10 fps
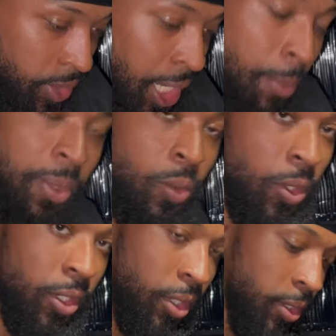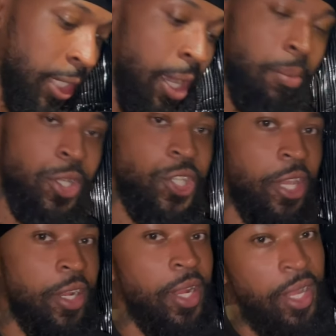topic was, how much
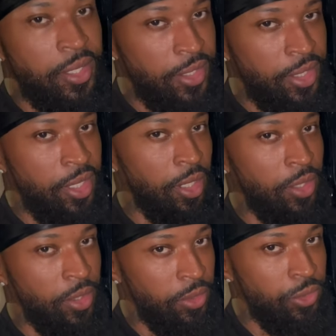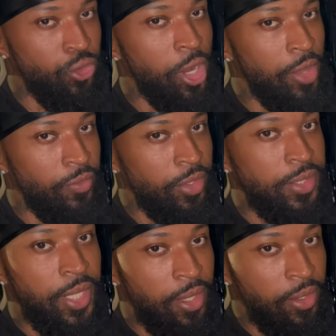can a non-CDL driver
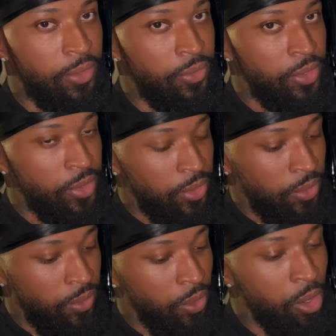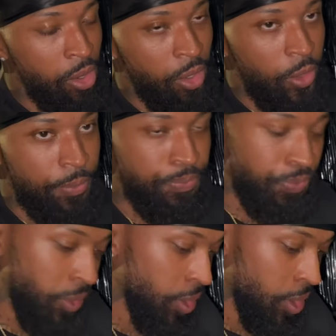scale or haul?
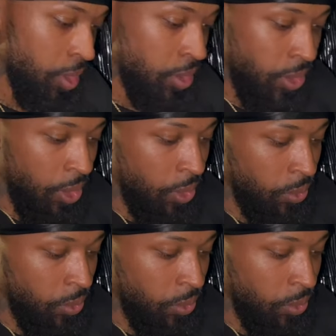So